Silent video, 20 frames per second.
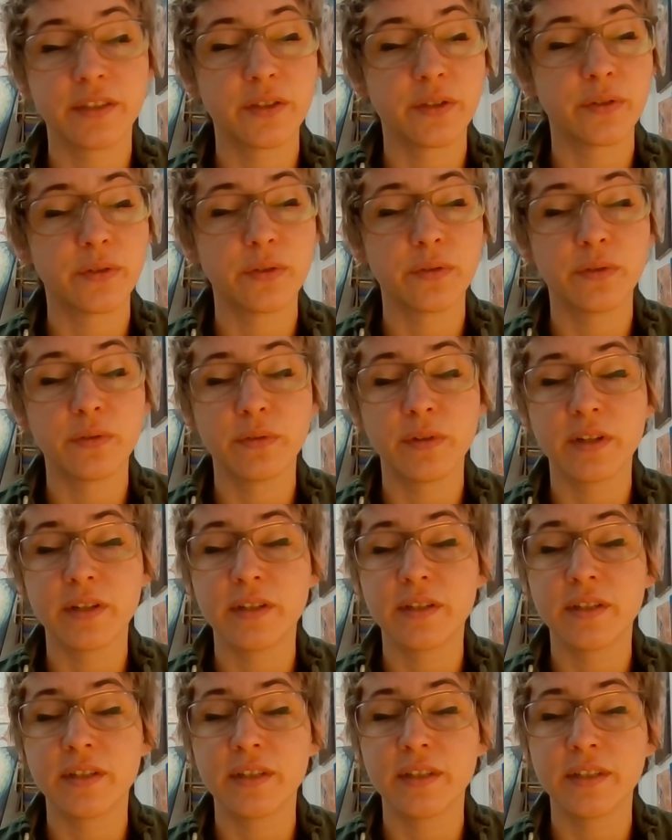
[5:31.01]
to
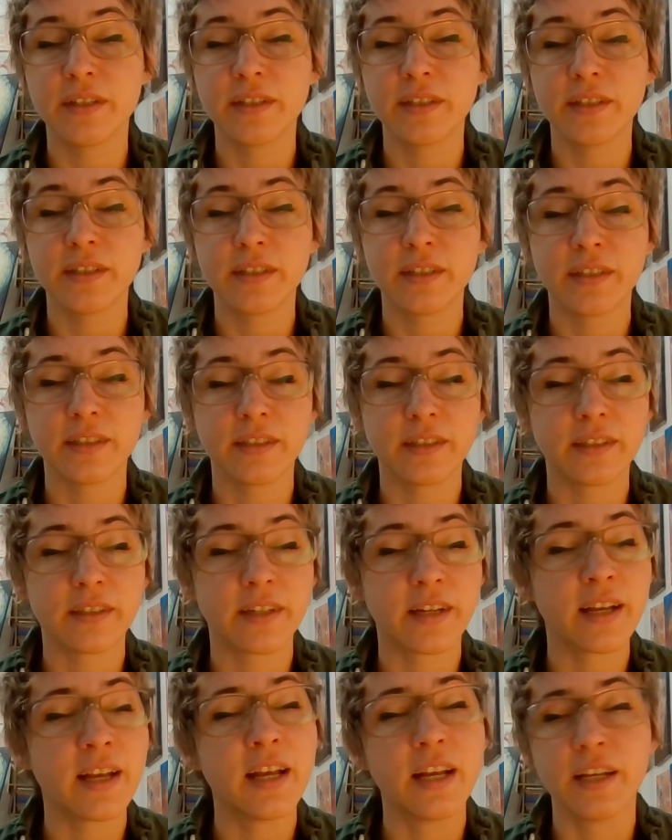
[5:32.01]
run.